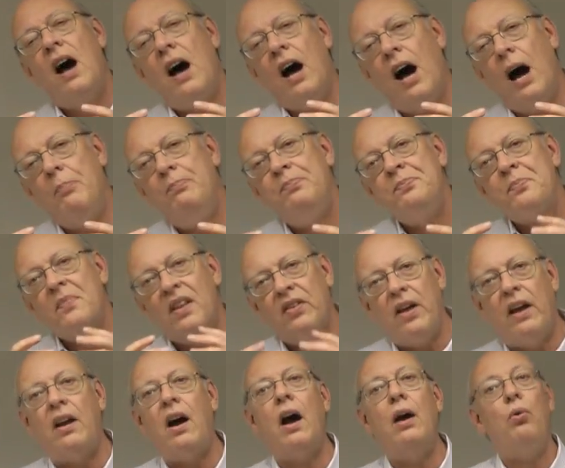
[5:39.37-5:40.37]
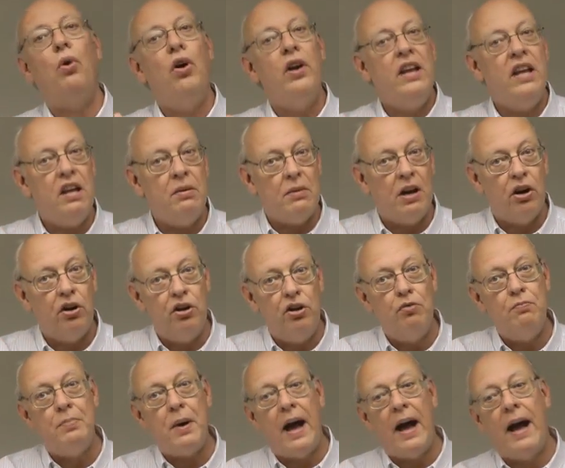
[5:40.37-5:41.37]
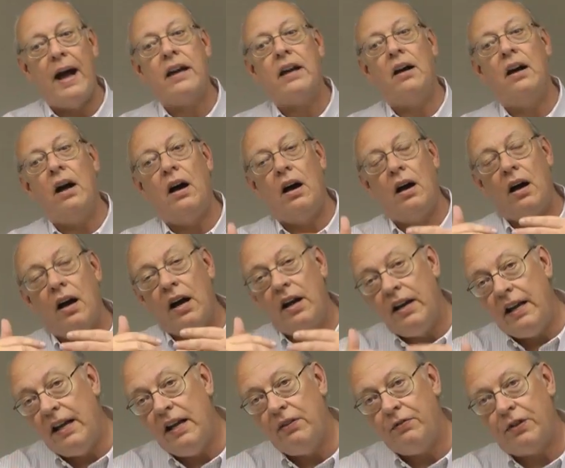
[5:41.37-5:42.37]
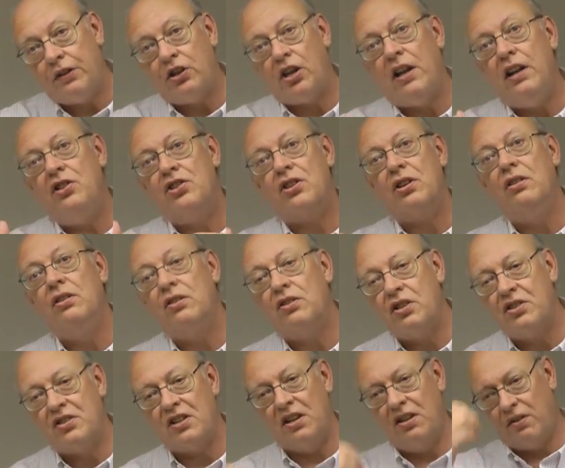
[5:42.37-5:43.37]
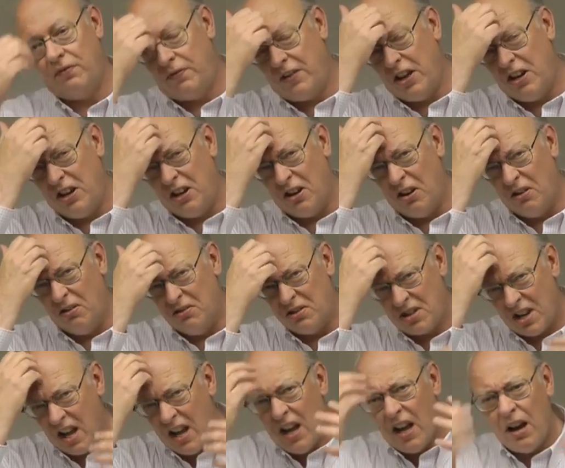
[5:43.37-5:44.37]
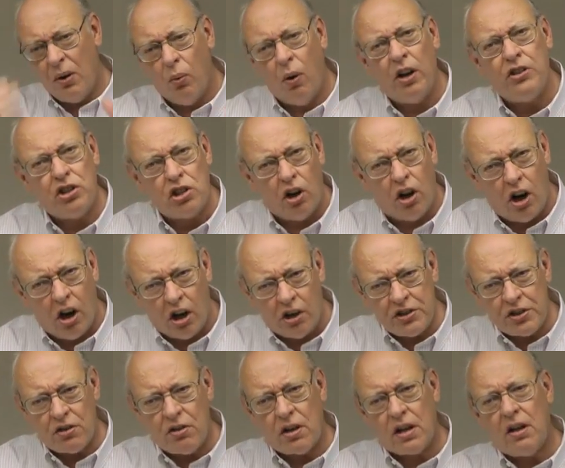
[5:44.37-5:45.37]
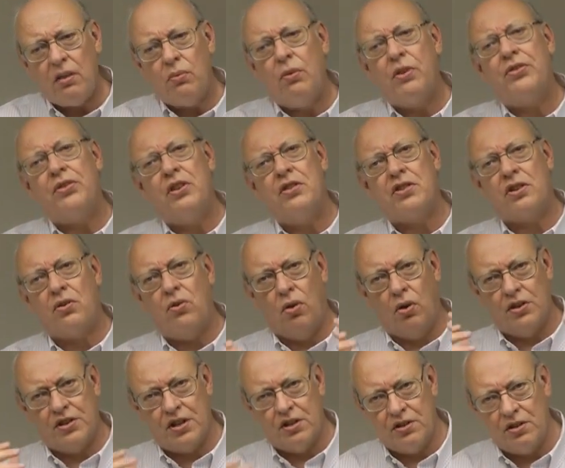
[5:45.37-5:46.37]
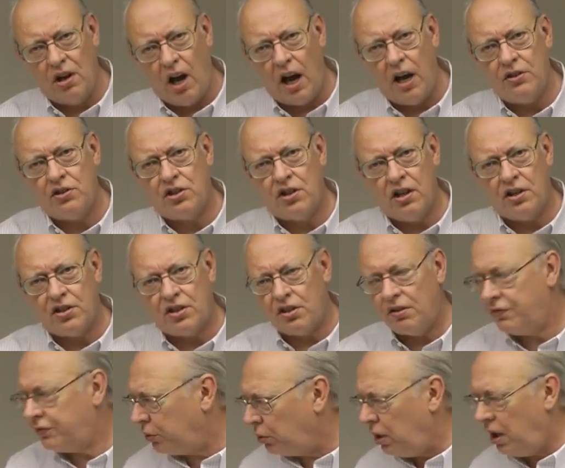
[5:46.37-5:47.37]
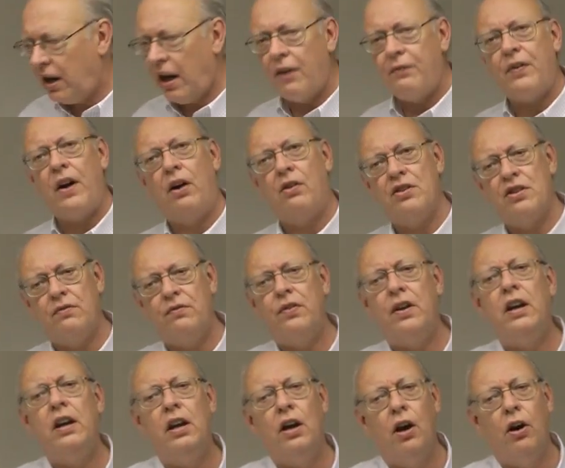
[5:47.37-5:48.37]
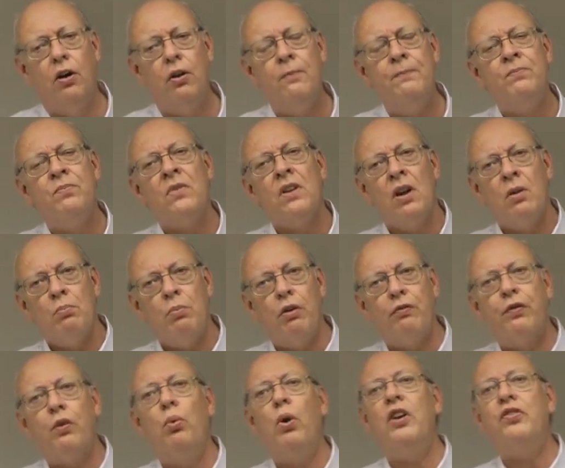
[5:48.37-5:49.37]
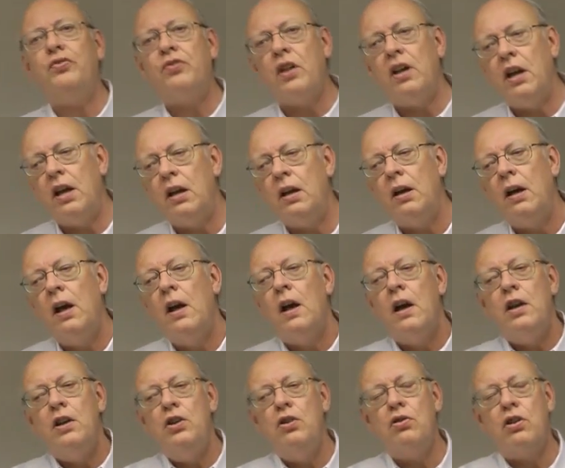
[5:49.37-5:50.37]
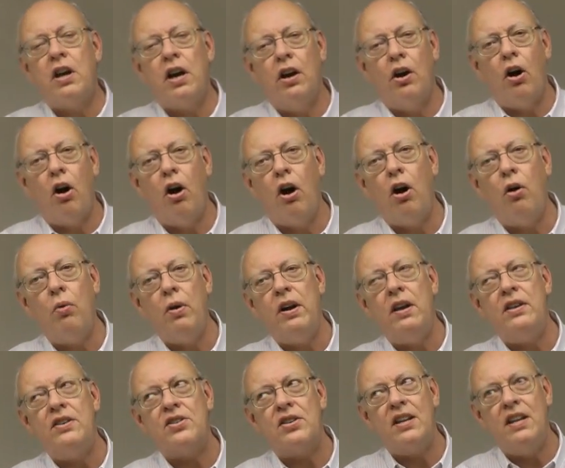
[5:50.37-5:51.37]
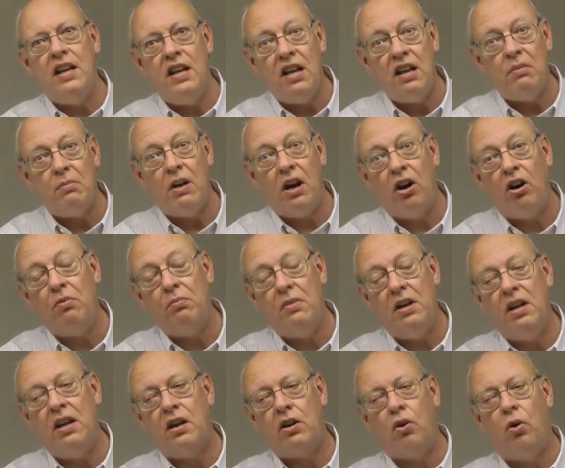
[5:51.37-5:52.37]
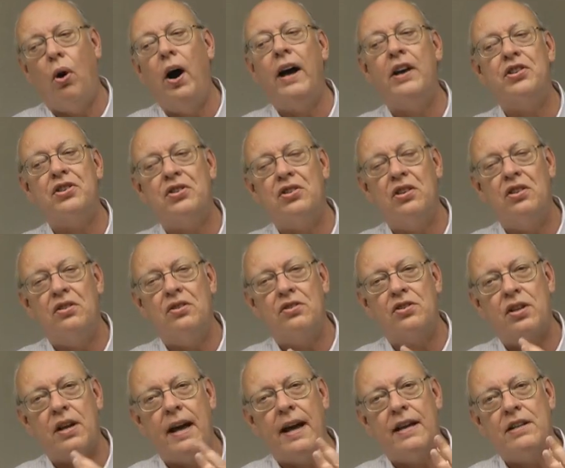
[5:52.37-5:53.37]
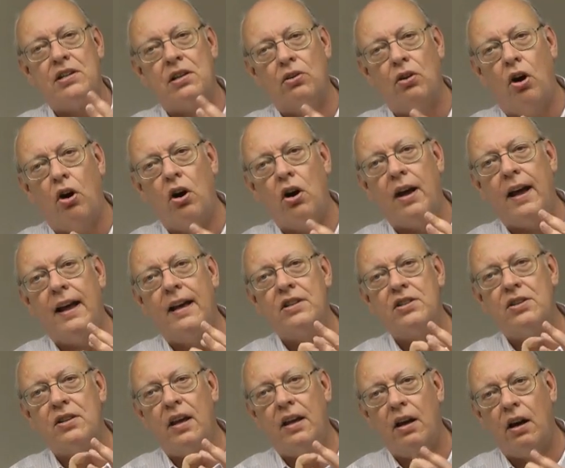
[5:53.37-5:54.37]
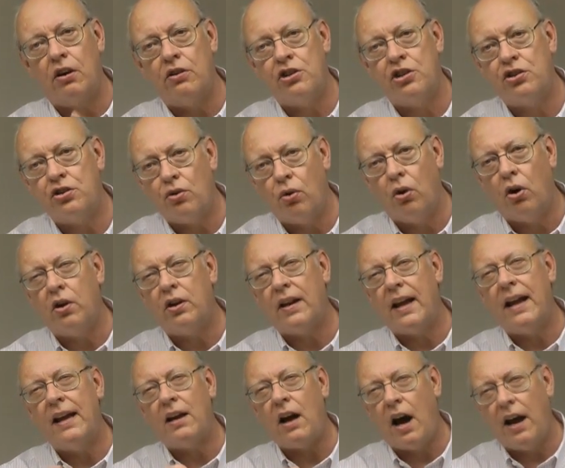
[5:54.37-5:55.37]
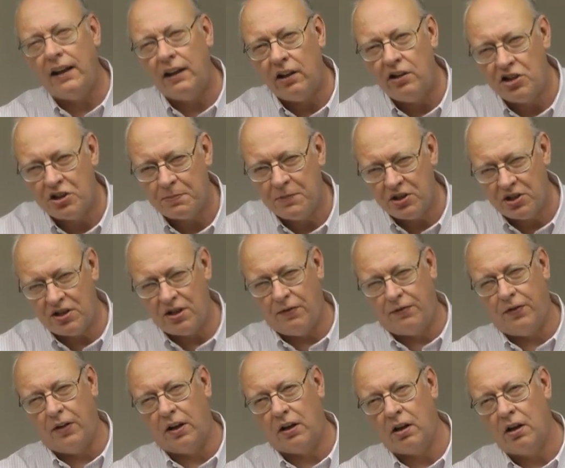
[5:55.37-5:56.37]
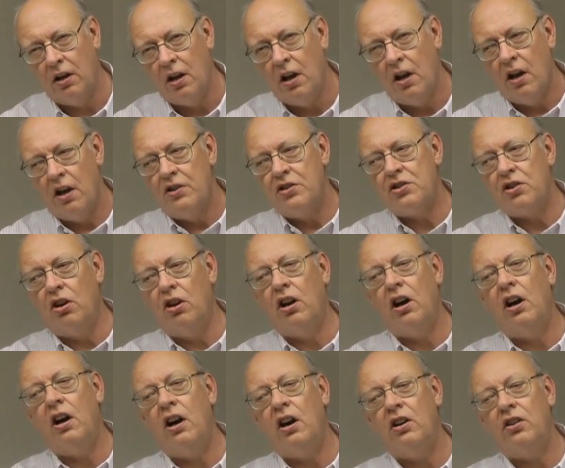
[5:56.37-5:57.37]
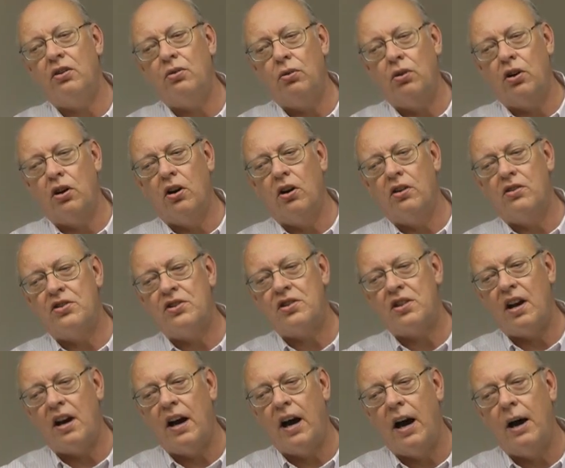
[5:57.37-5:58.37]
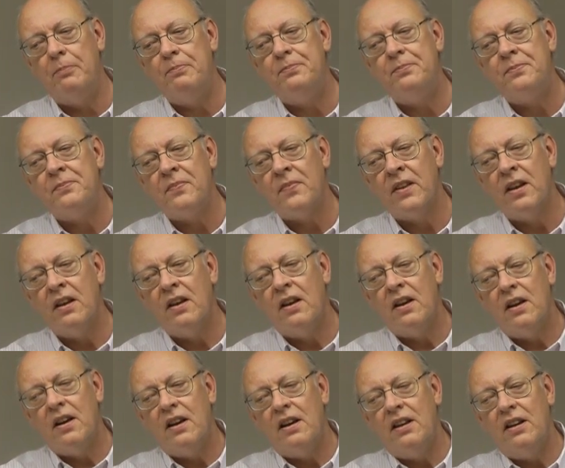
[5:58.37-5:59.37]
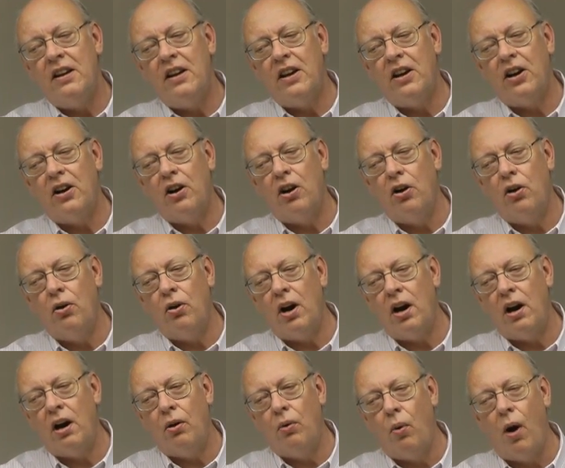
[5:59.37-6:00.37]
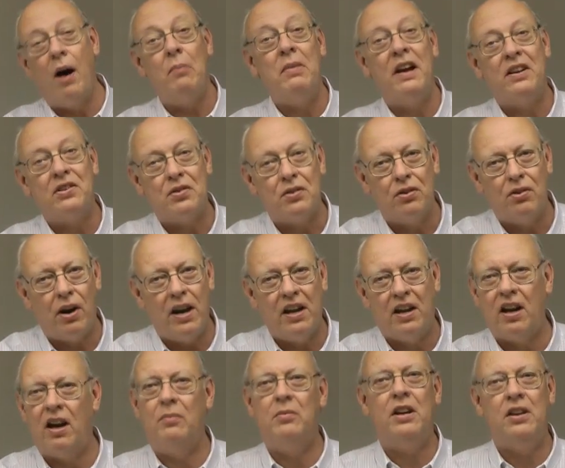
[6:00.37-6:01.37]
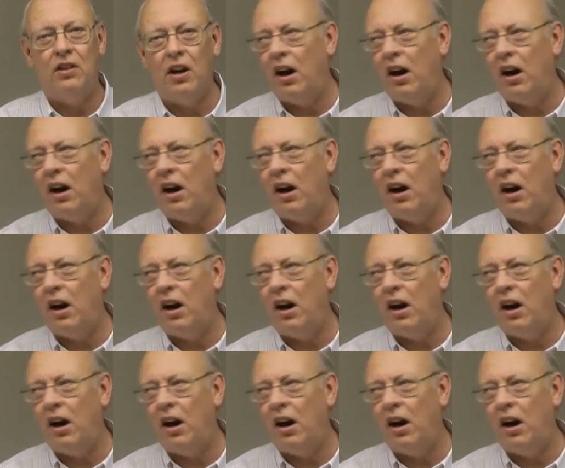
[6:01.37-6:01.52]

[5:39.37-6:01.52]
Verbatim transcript: Um, and then I will email you back uh, an invitation to see the videos. And what you'll also get with this course is not just the three and a half hours of video. But for one thing, you can always email me questions as long as they are short and highly specific. So in other words, um, you know, uh, what makes a great company?